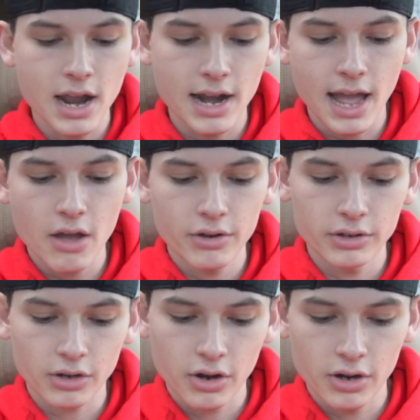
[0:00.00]
now, it
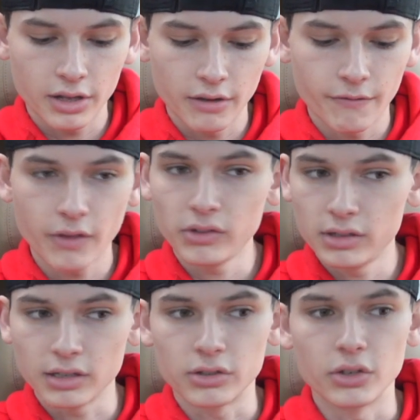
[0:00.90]
is currently
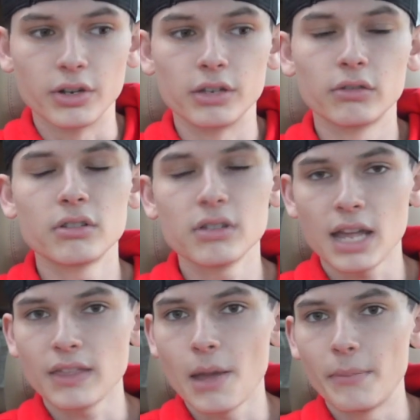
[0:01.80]
56 degrees, which is
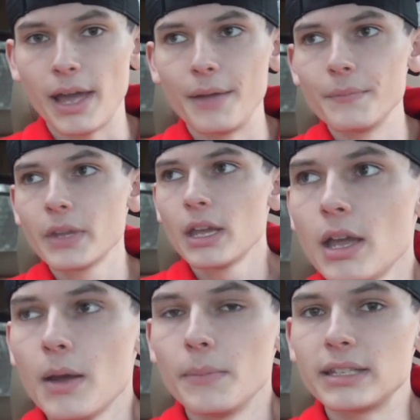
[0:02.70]
not that bad,
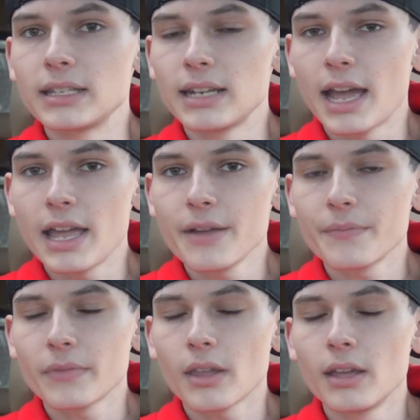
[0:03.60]
but tonight,
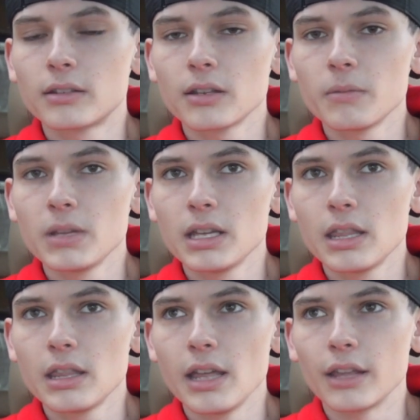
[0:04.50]
it's gonna be
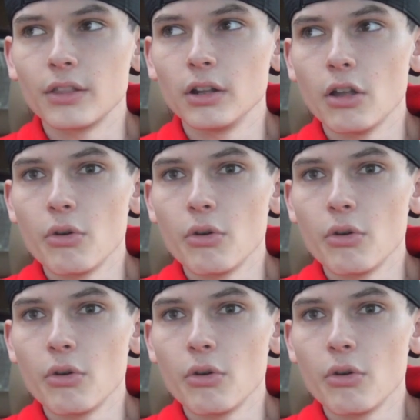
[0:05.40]
in like the low